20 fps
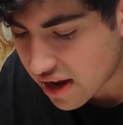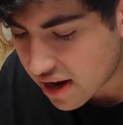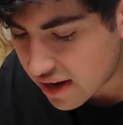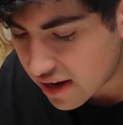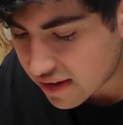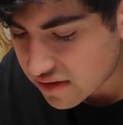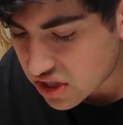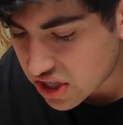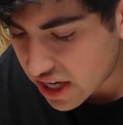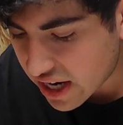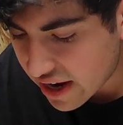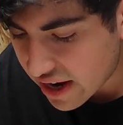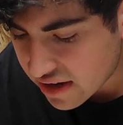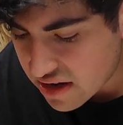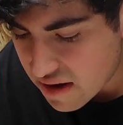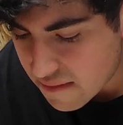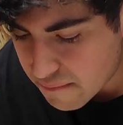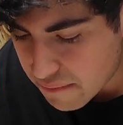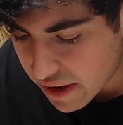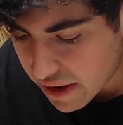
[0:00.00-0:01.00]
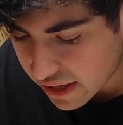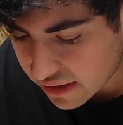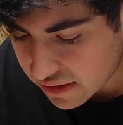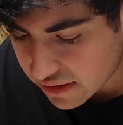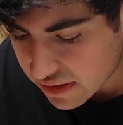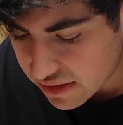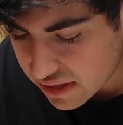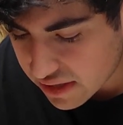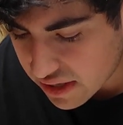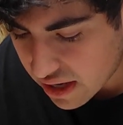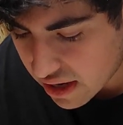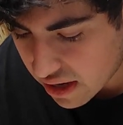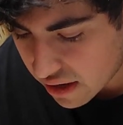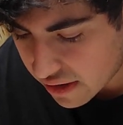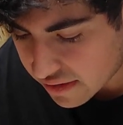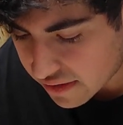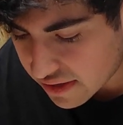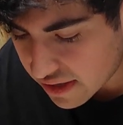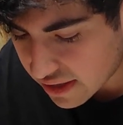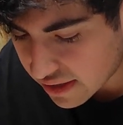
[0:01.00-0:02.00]
she had not beckoned on
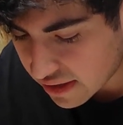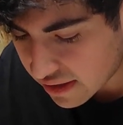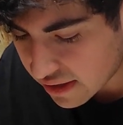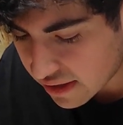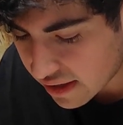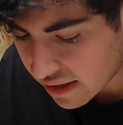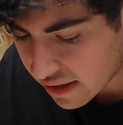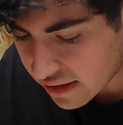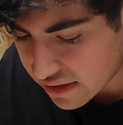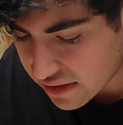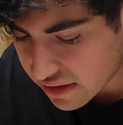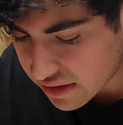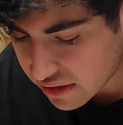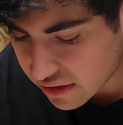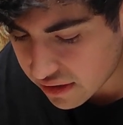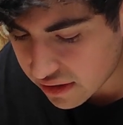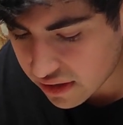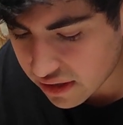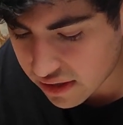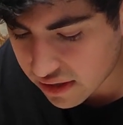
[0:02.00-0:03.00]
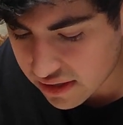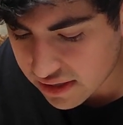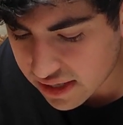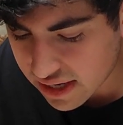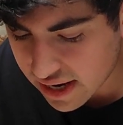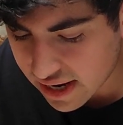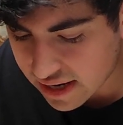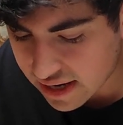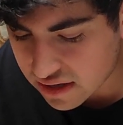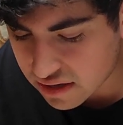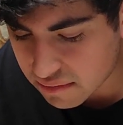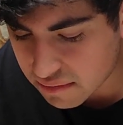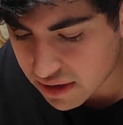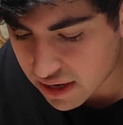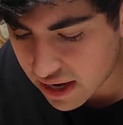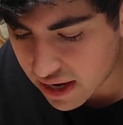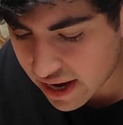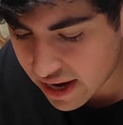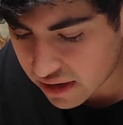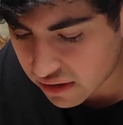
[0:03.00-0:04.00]
taking it into his head to be
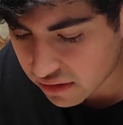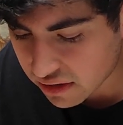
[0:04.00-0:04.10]
idle and